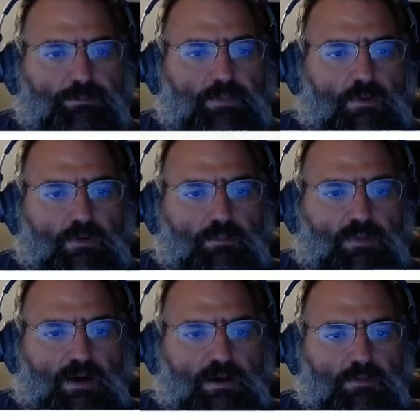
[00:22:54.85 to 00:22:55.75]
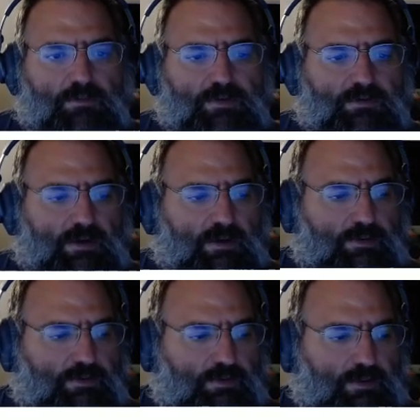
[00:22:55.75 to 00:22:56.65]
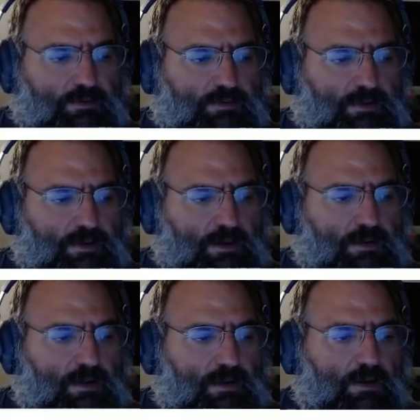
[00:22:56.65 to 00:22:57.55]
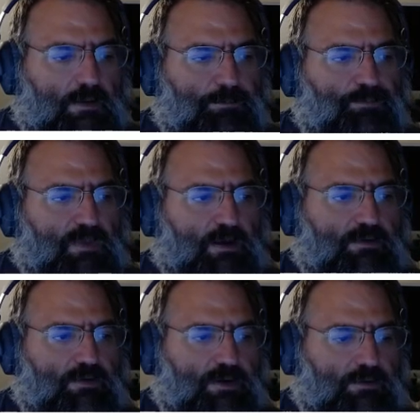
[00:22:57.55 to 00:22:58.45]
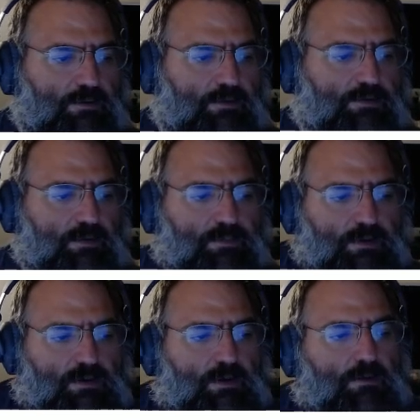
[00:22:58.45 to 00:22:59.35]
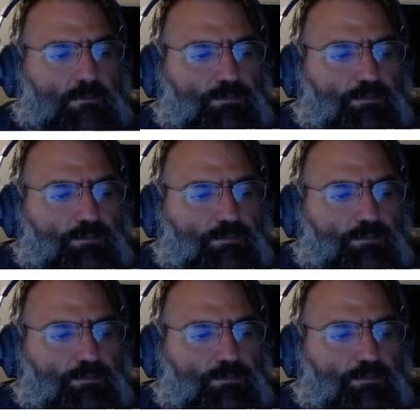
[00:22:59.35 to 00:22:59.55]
or the bottom of the cell that you're interested in to introduce something new.